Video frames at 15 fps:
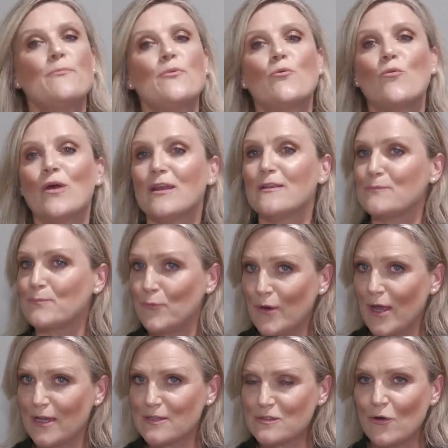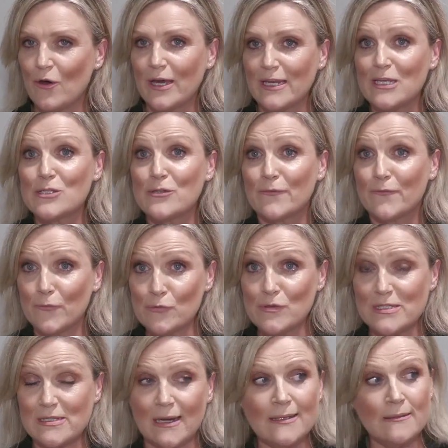but when it's put outside into full
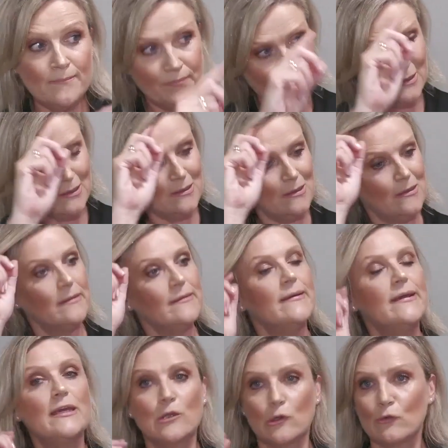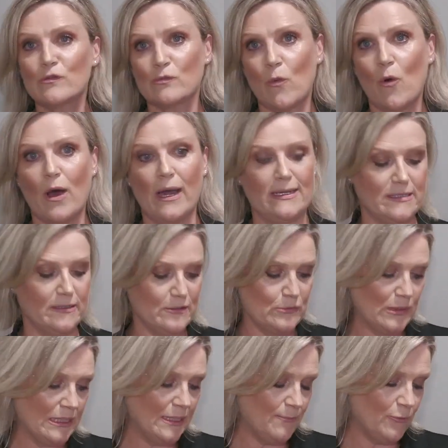sun, it looks white. And it's
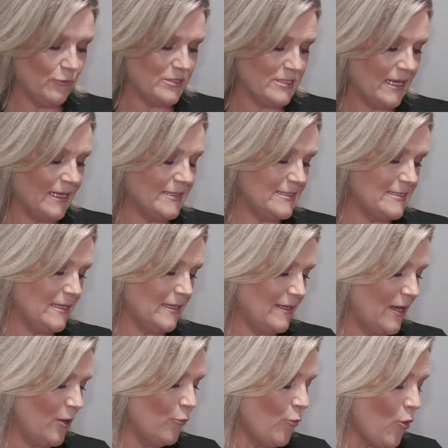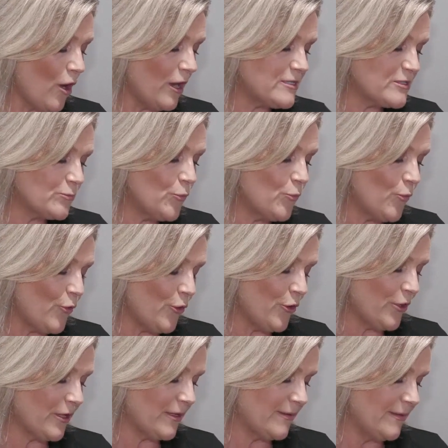really important to understand how whites will
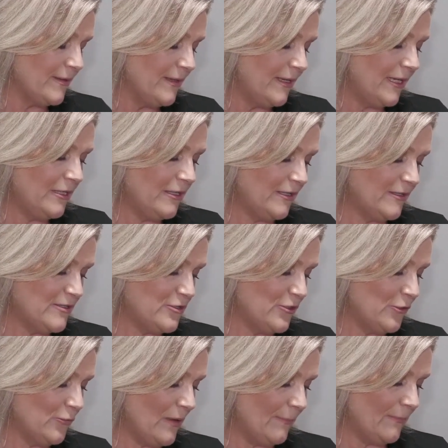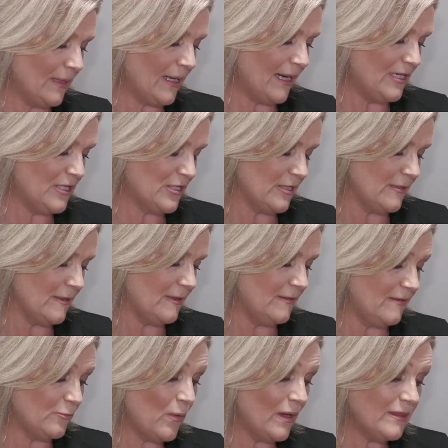work in an external application. And
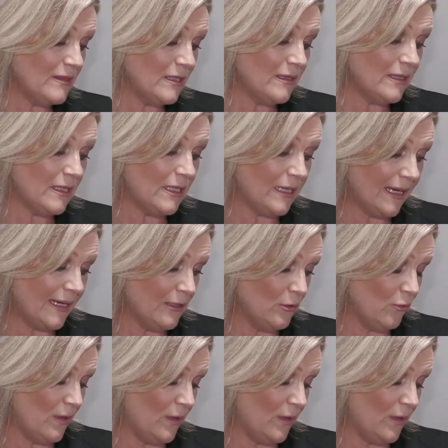there's one thing that you can look